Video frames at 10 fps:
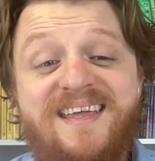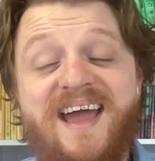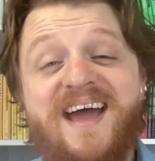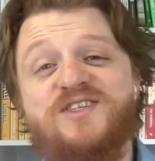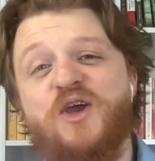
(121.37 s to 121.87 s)

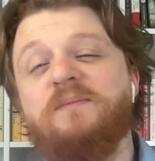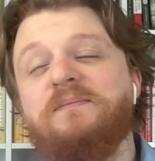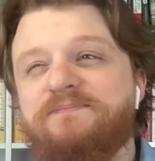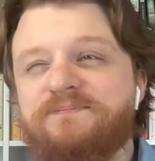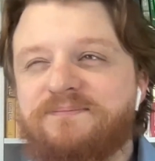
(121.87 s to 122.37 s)
Yeah, so
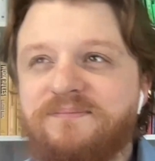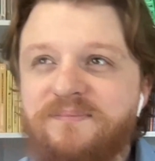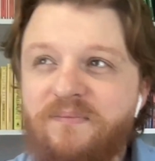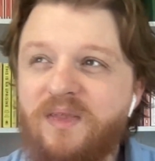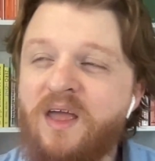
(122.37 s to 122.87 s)

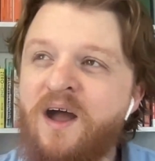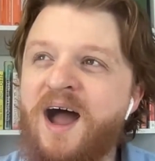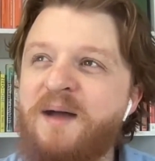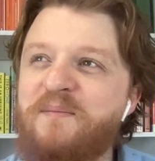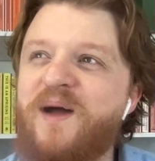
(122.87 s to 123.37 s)

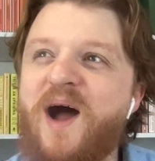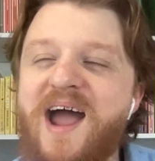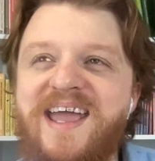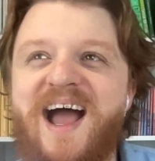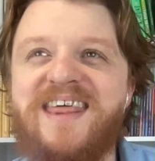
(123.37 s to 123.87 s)

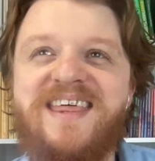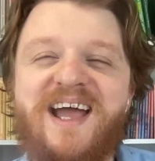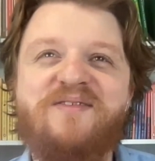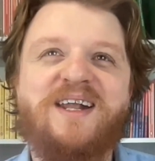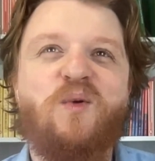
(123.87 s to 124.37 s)
I think
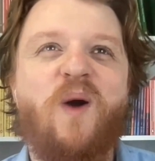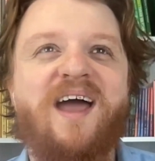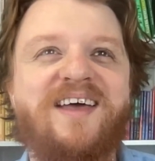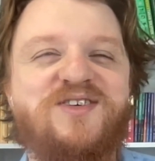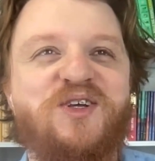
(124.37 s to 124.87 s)
I've had
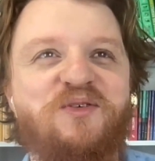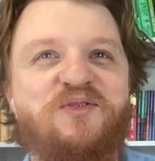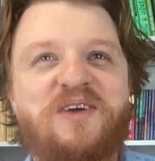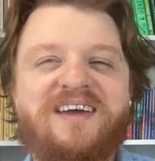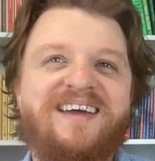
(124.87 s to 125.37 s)
quite a sort
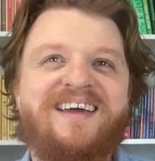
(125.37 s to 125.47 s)
of